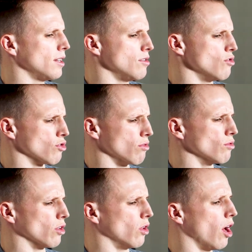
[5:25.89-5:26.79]
There's
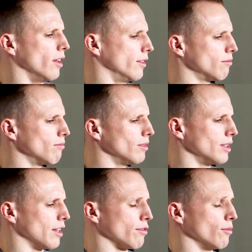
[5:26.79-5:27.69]
a lot of
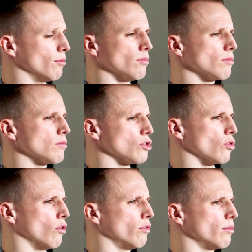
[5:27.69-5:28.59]
different stuff.